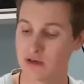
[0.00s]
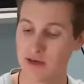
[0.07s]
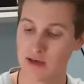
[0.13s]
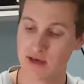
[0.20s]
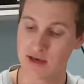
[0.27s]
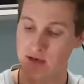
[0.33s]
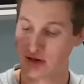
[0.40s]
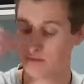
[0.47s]

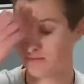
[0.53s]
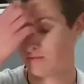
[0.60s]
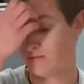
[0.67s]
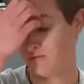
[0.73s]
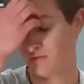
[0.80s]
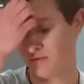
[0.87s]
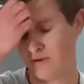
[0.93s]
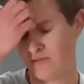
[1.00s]

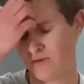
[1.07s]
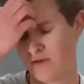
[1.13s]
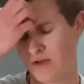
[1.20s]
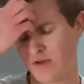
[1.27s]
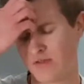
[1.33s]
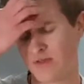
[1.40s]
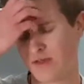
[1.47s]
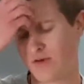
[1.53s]
every
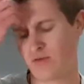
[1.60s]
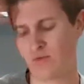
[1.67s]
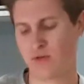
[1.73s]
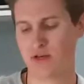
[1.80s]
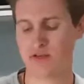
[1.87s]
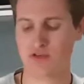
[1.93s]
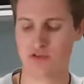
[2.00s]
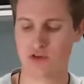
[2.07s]
now and then, or when
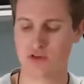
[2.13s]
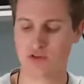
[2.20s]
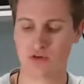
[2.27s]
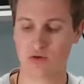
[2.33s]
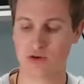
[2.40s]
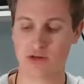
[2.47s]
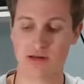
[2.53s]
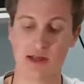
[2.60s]
it starts
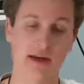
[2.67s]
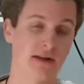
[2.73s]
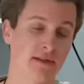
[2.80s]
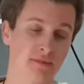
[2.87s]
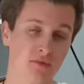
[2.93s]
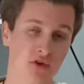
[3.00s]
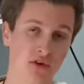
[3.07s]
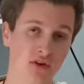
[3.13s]
looking like
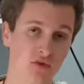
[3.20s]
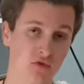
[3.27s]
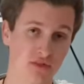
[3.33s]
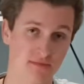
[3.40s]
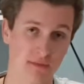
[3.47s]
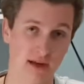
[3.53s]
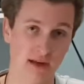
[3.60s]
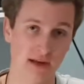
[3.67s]
it's burning or
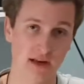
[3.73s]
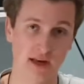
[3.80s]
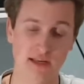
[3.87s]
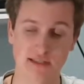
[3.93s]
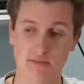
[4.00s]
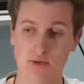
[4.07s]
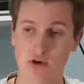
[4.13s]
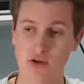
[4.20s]
smelling like
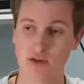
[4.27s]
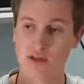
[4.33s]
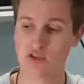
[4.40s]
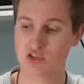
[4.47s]
it's burning,